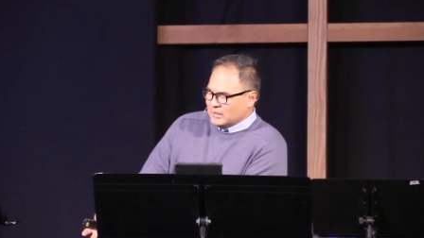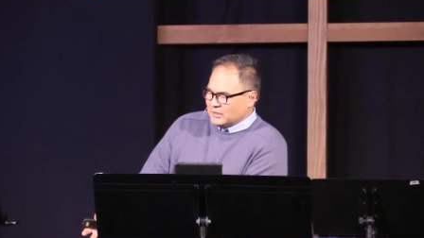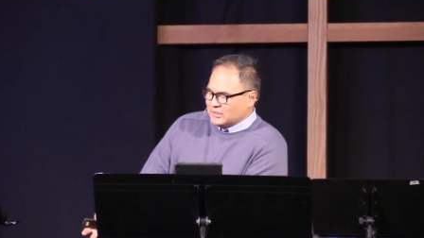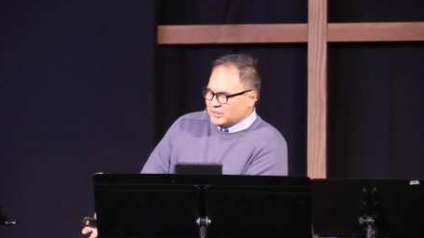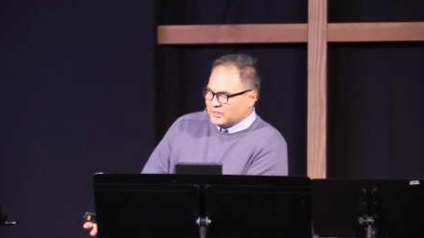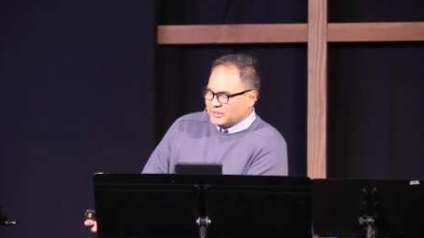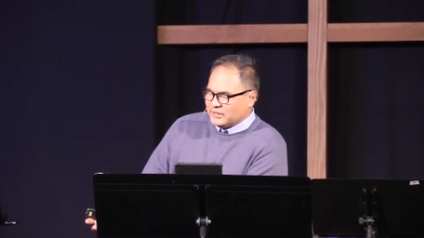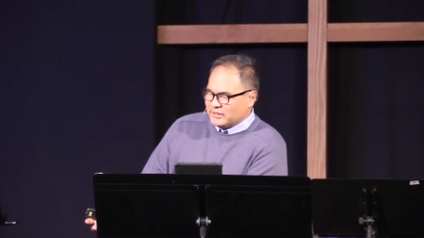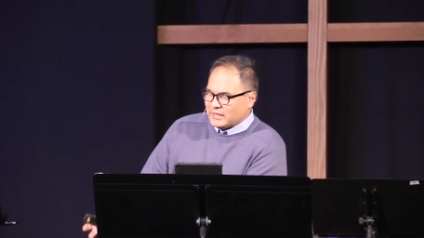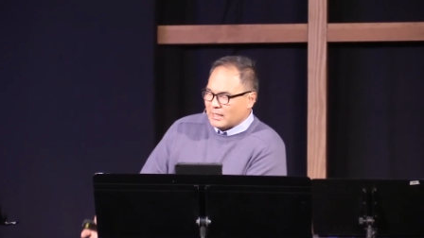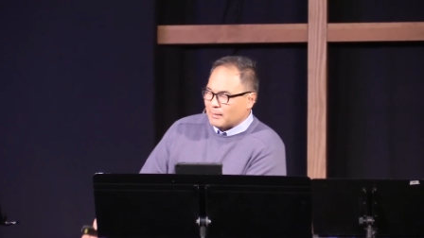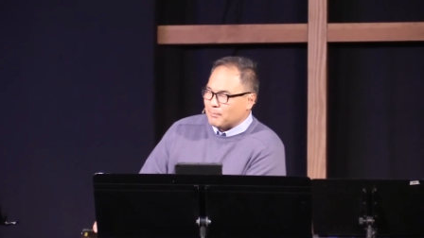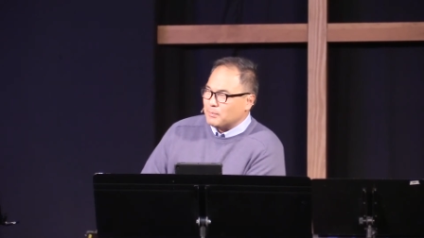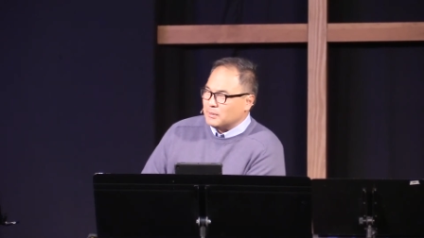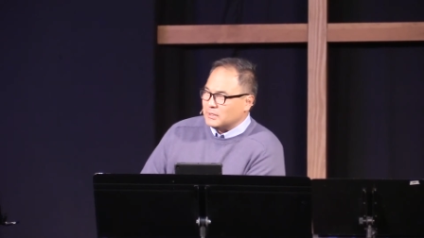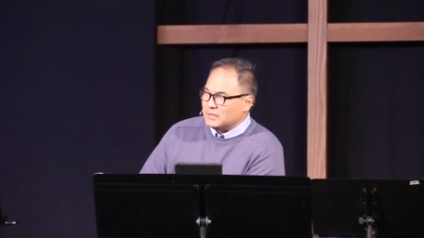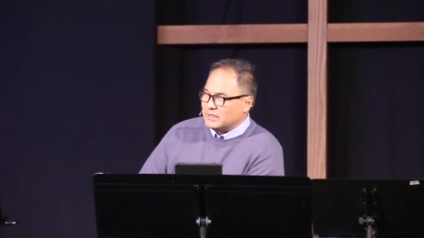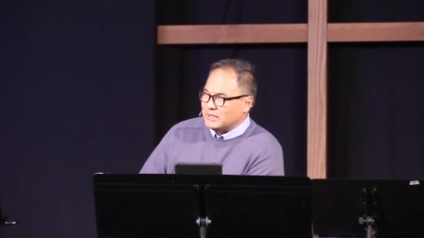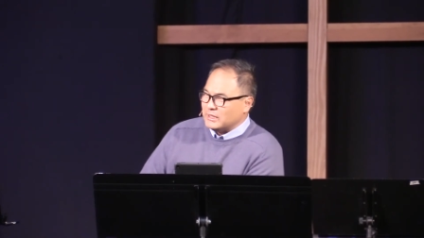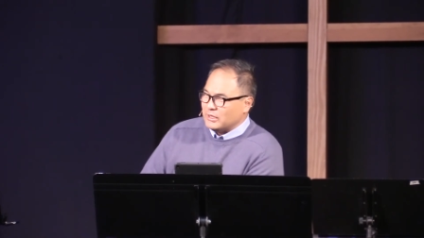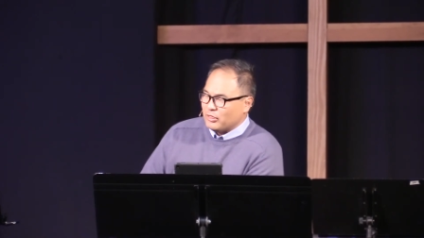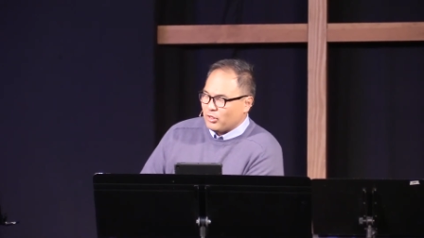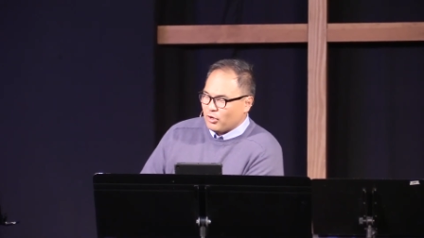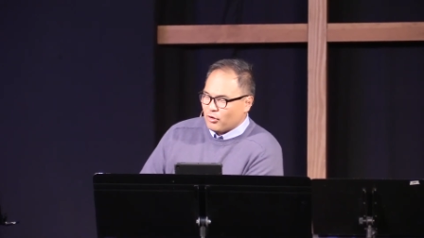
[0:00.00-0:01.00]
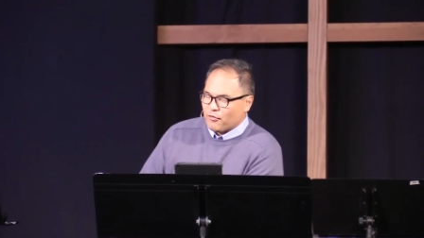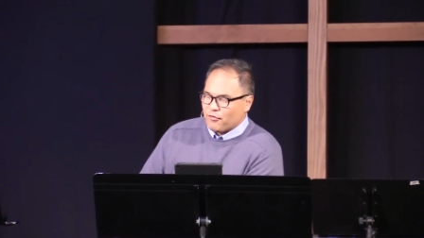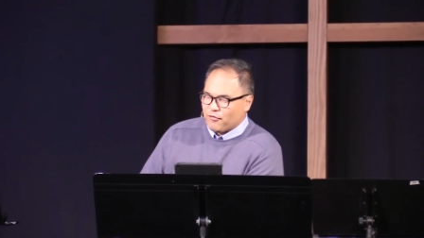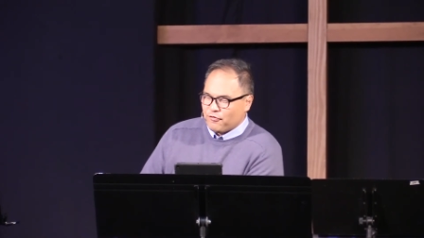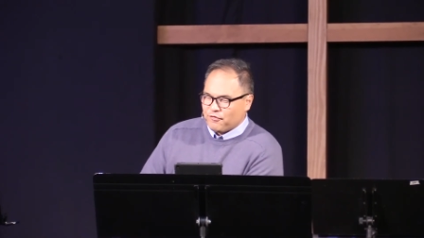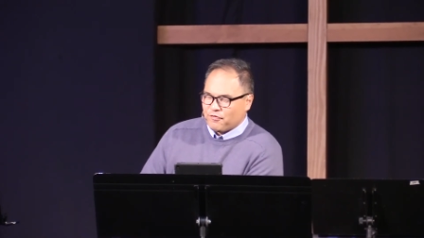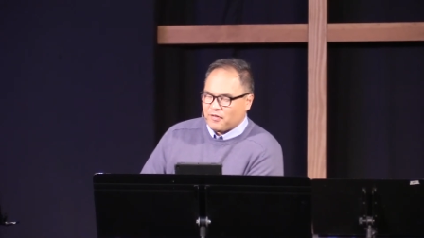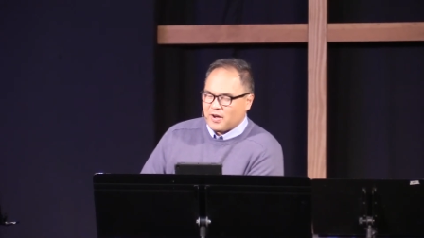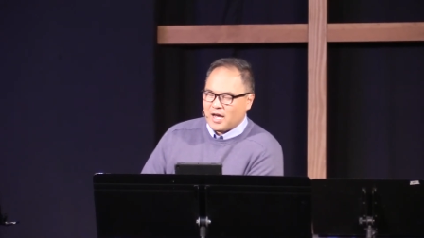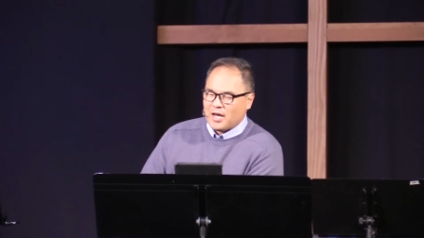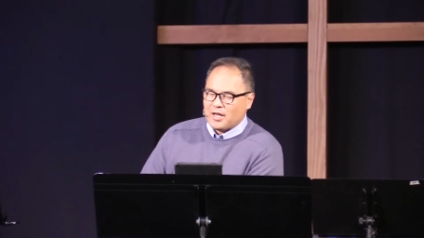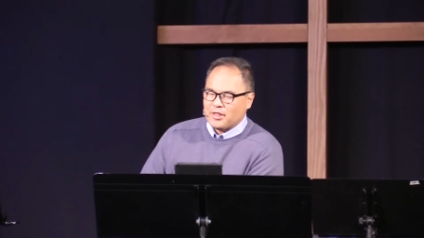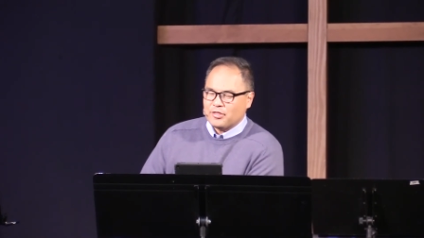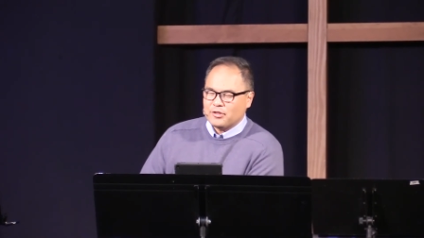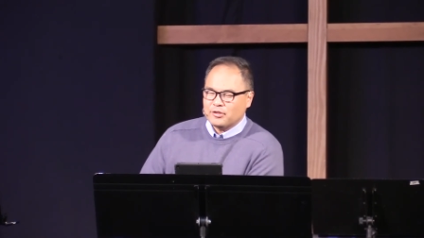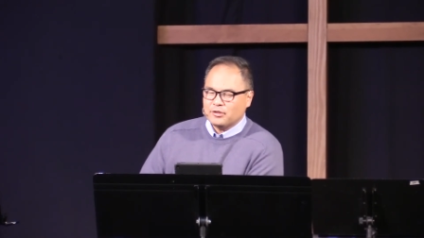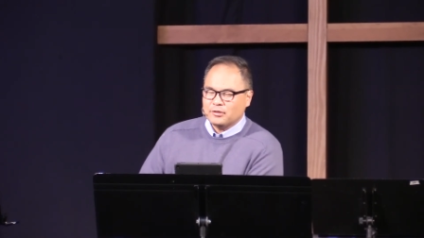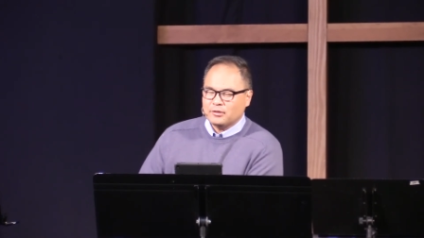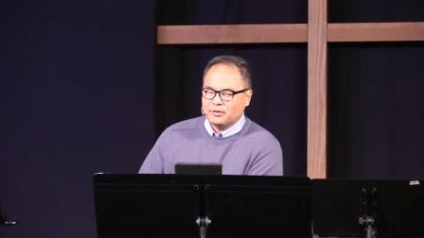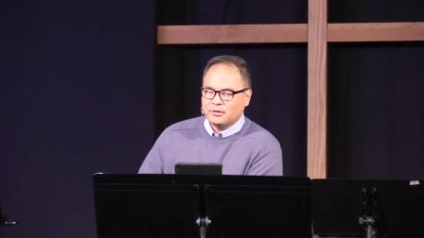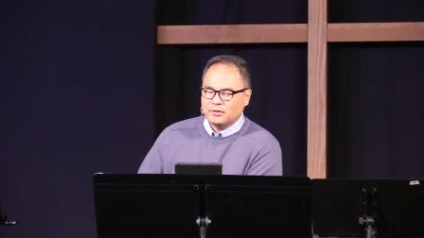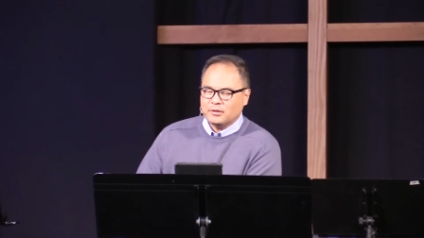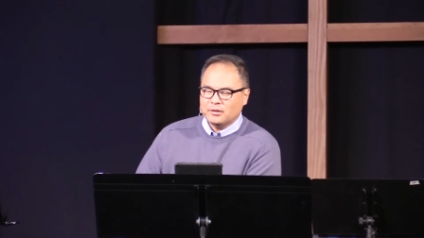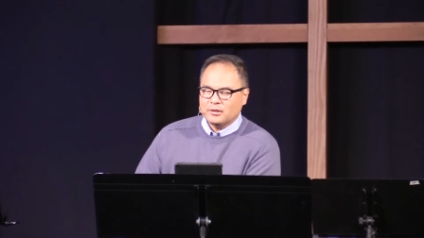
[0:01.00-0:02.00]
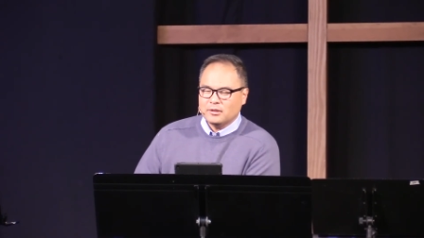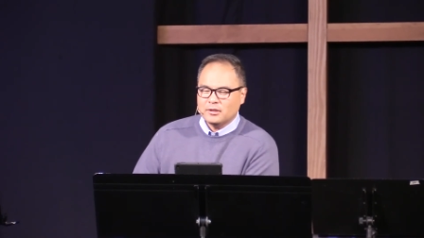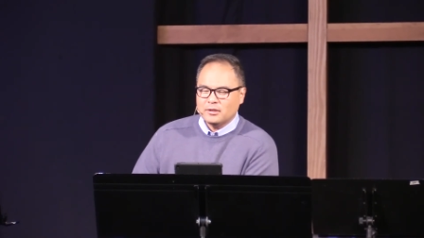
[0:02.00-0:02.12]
Zebedee, their father?